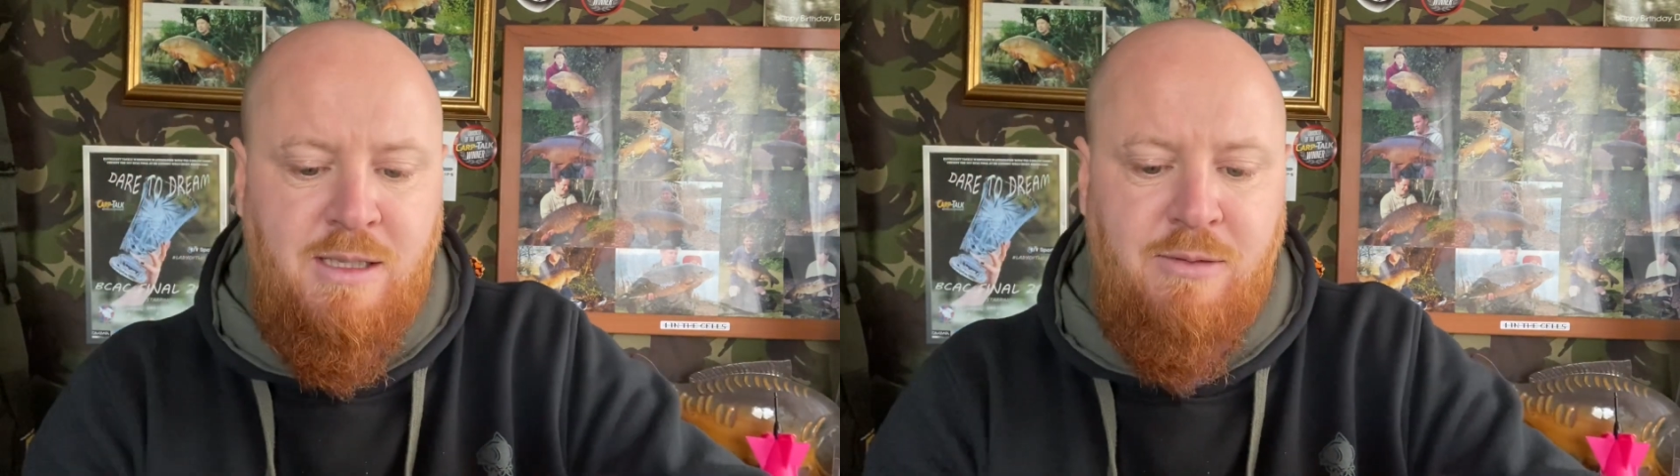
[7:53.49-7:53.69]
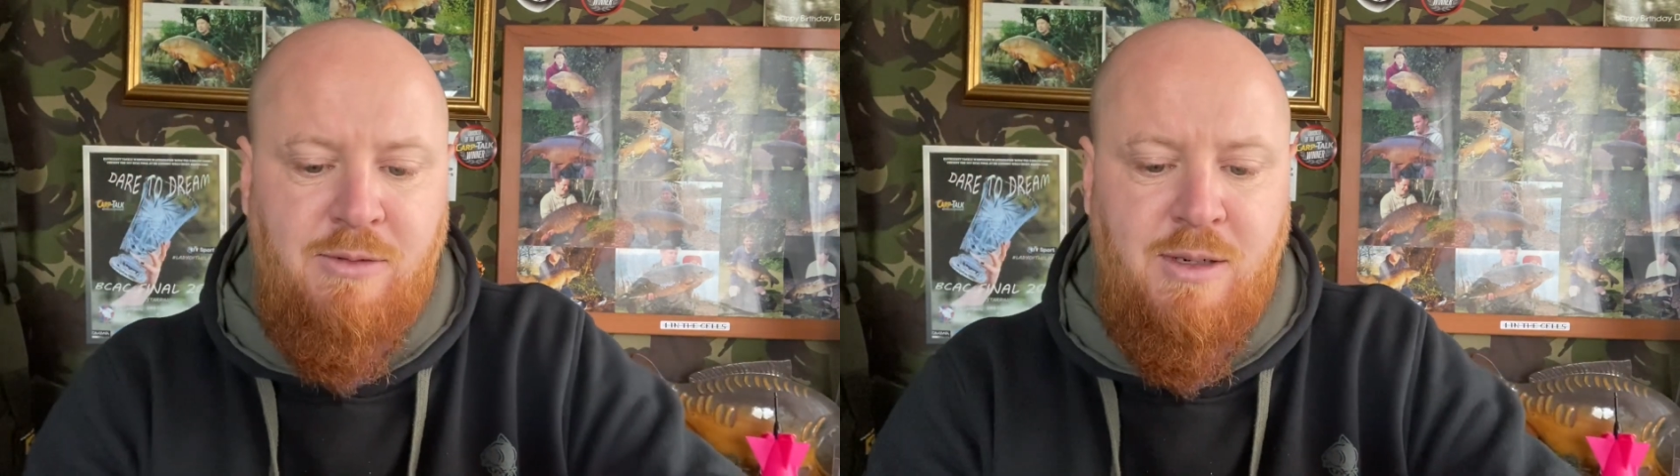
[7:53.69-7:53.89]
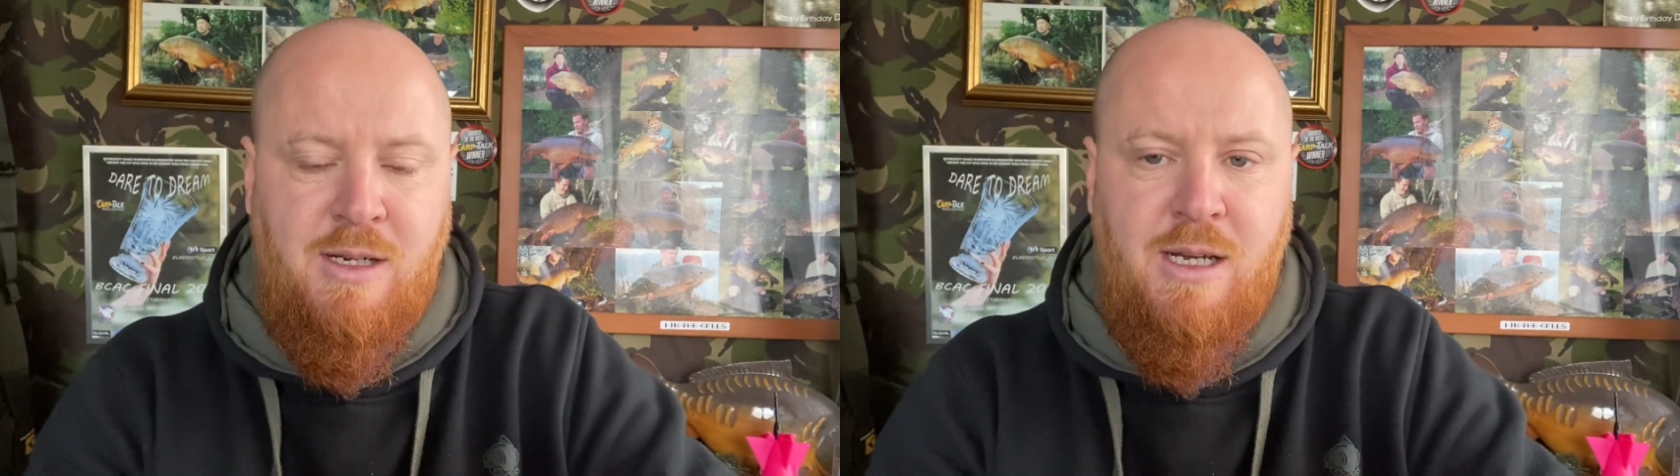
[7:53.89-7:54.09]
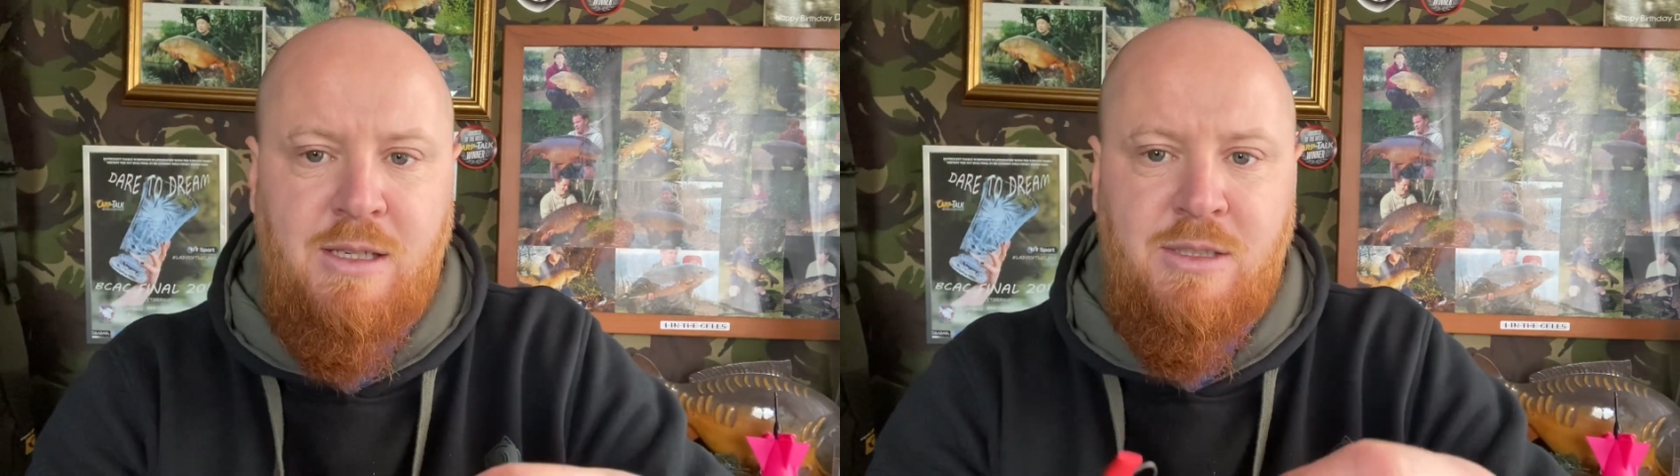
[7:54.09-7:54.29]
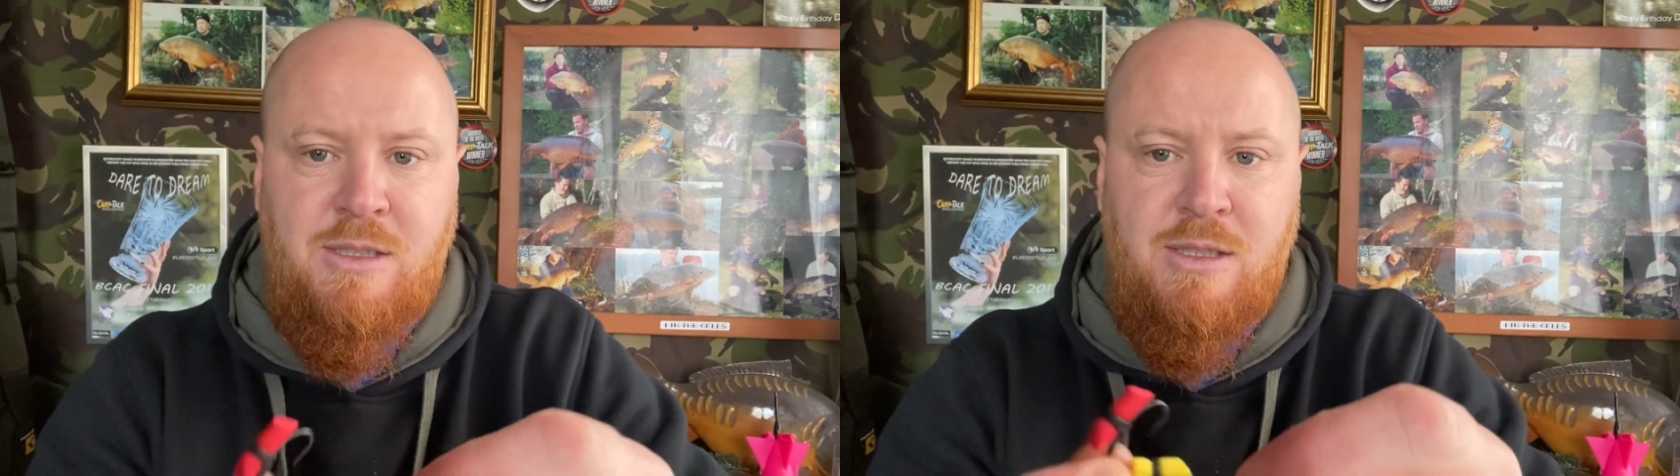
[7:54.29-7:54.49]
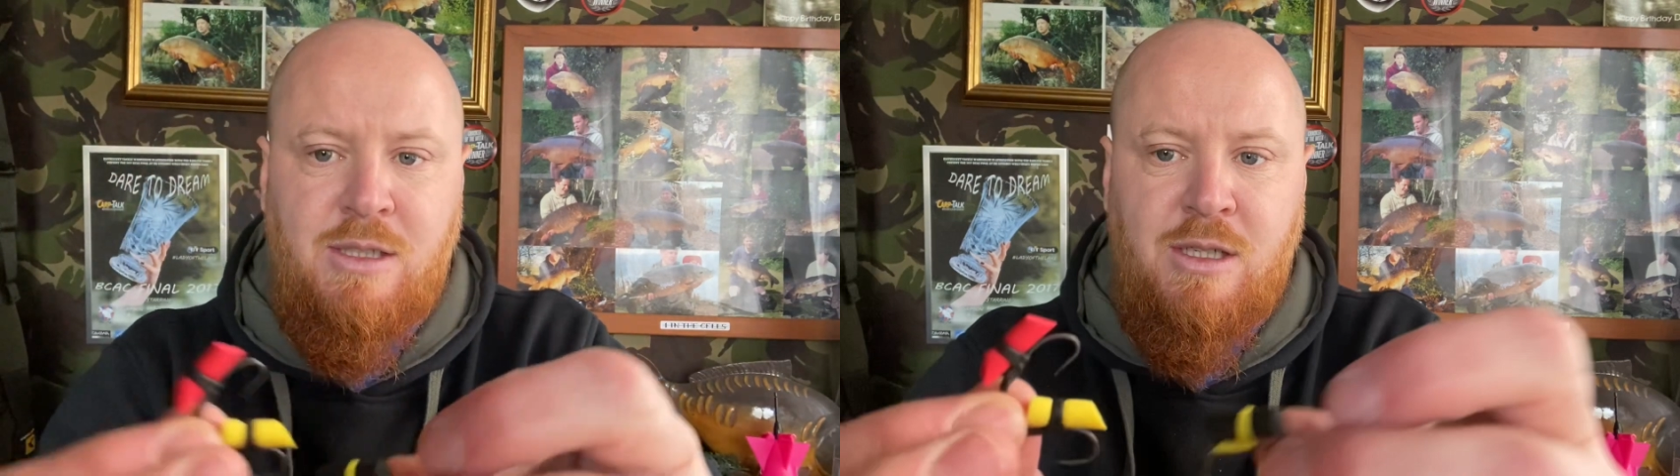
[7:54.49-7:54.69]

of different colours.